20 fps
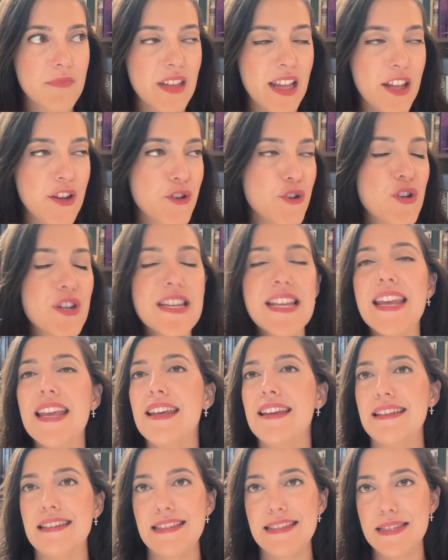
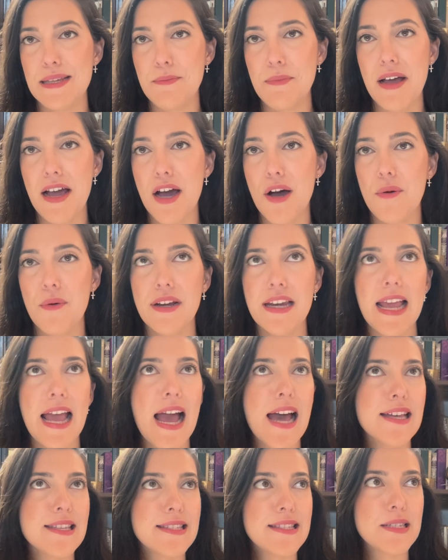entertained somehow, and it
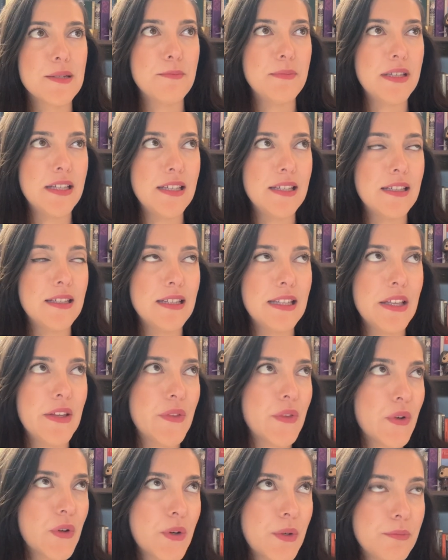has to be
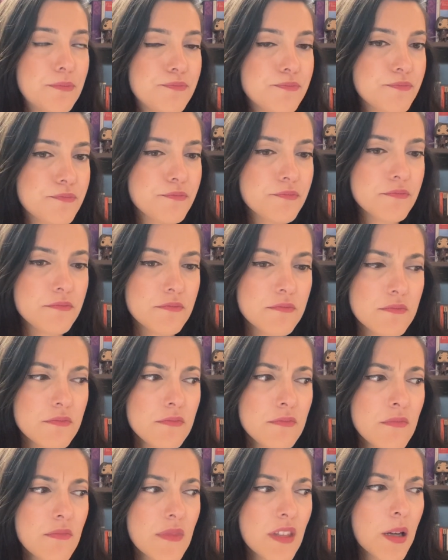either
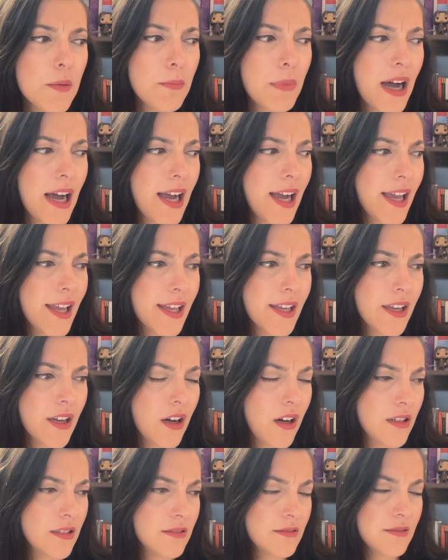by
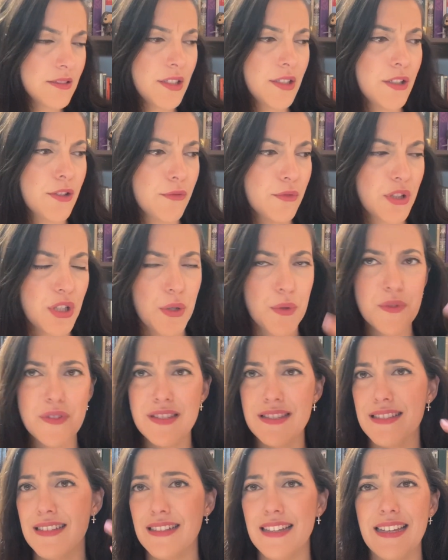
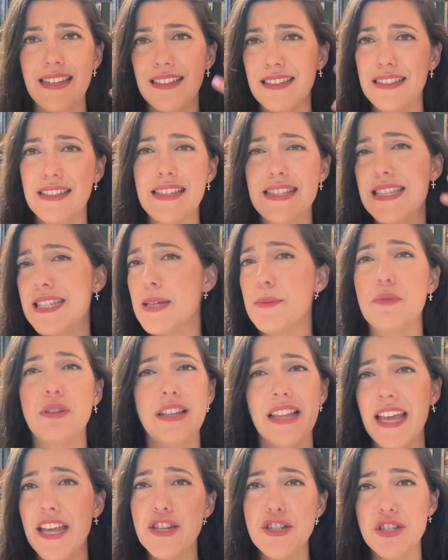those like a
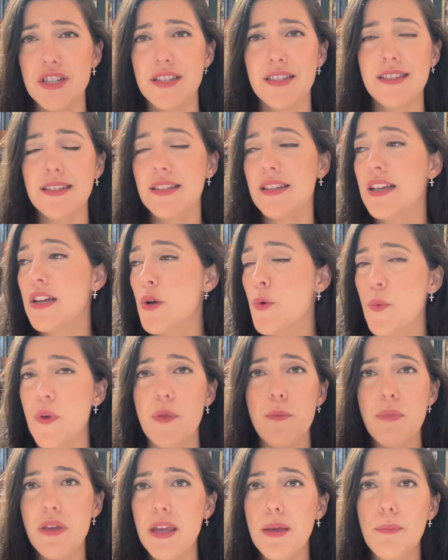stimulation
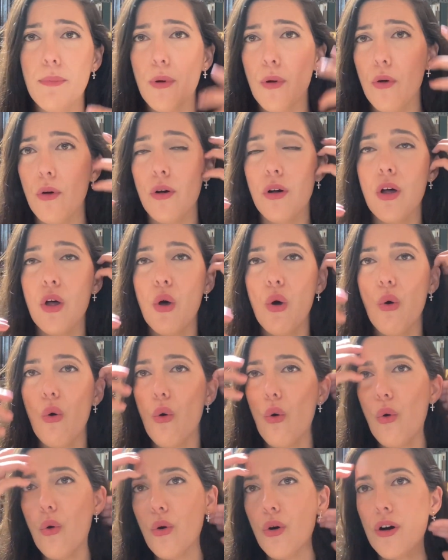with people,
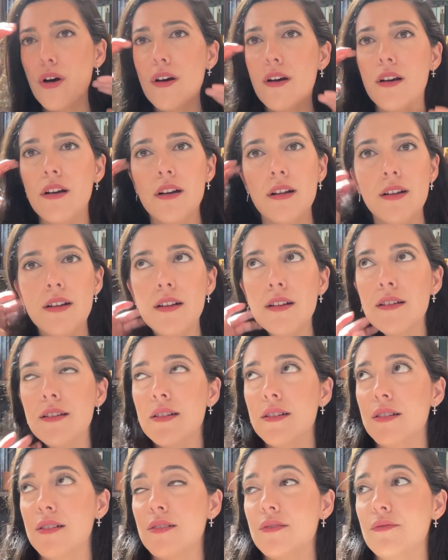or
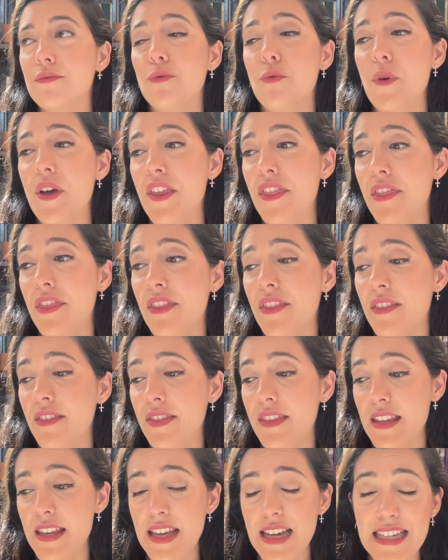with
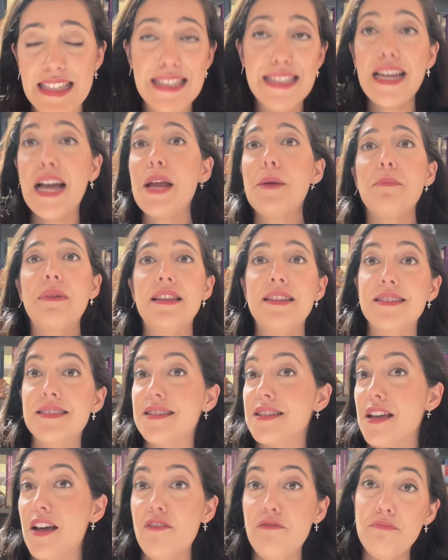the excitement
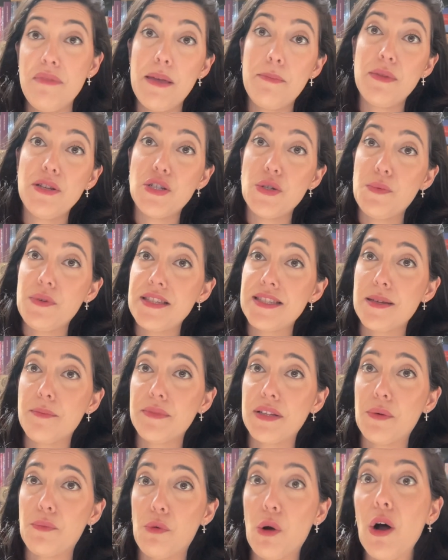of maybe doing
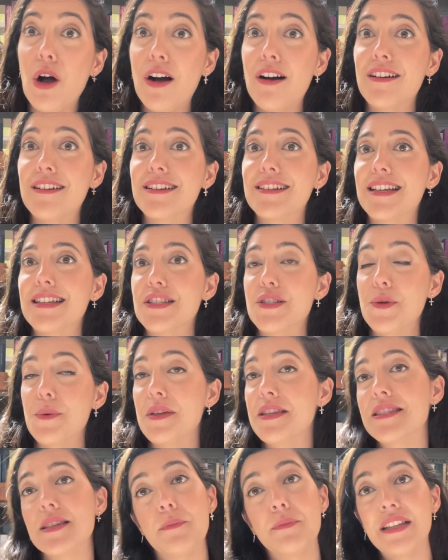something wrong and
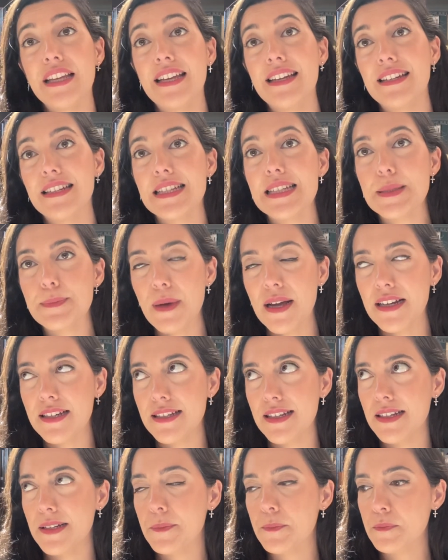doing something
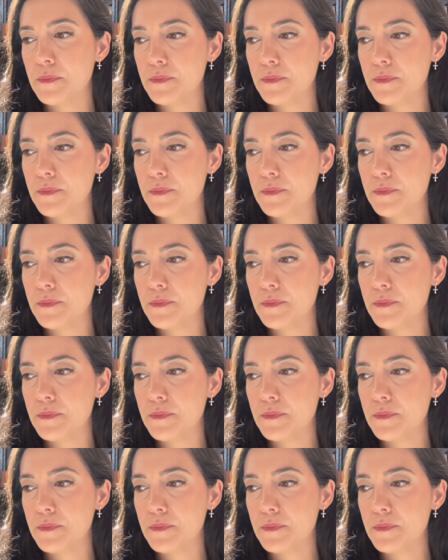unexpected.